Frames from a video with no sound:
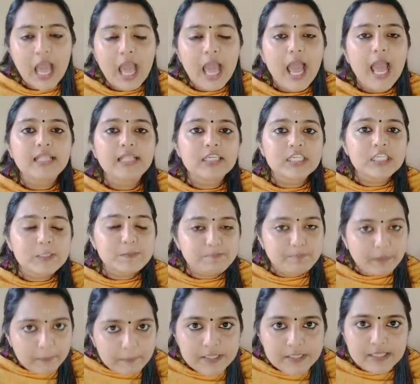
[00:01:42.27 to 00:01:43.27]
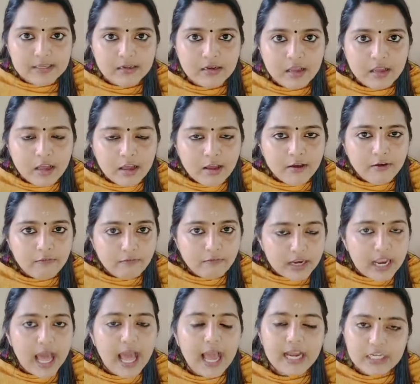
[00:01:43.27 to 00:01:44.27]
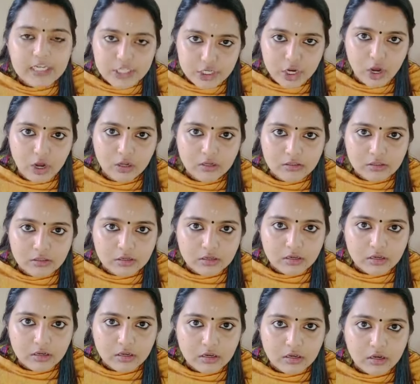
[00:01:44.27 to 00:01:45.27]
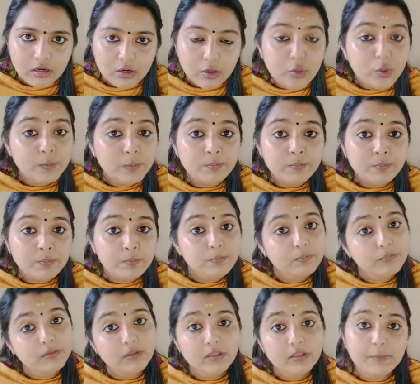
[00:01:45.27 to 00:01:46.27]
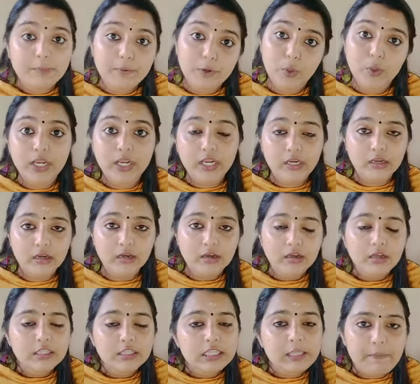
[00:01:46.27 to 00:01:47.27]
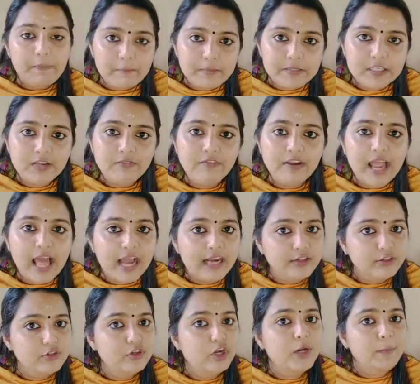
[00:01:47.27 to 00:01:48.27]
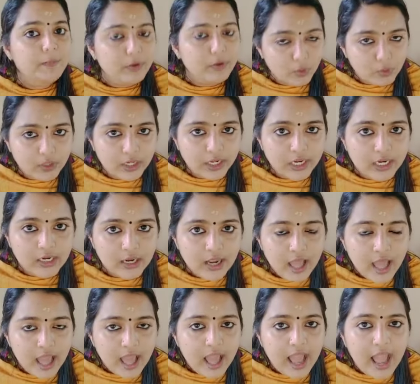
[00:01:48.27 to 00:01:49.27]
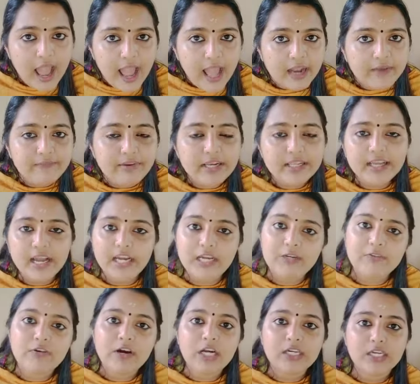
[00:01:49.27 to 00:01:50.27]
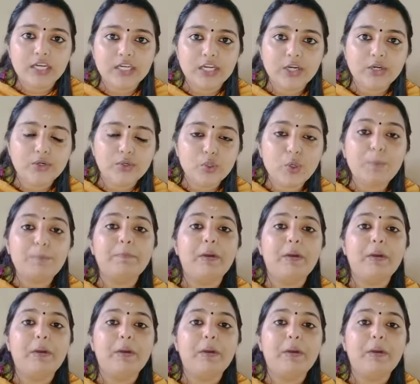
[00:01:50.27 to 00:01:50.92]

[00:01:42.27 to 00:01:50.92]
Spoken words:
And this pepsin will act on whom? The protein. The pepsin will act on protein and will convert it into